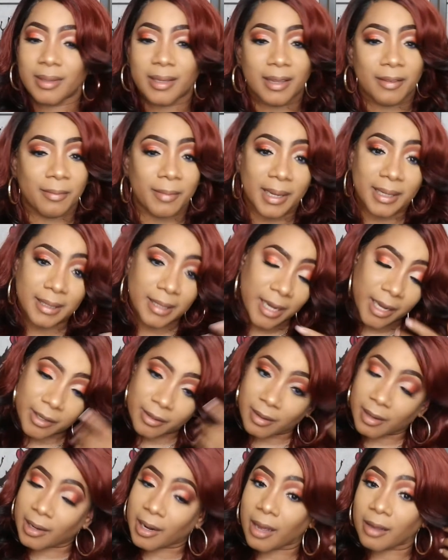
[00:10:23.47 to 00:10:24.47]
if my
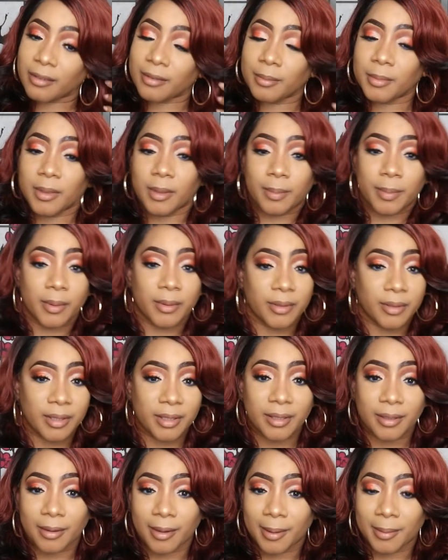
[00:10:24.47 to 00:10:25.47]
schedule allows me to post on
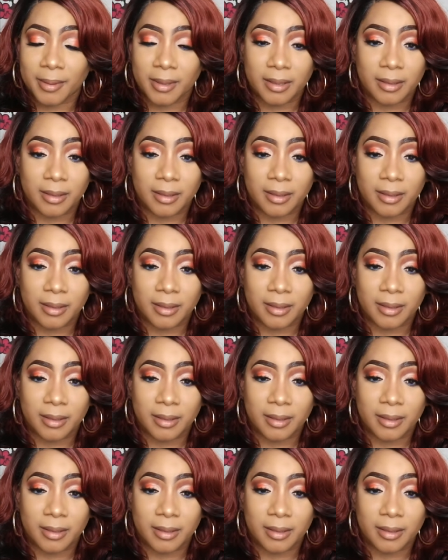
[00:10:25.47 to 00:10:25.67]
Instagram,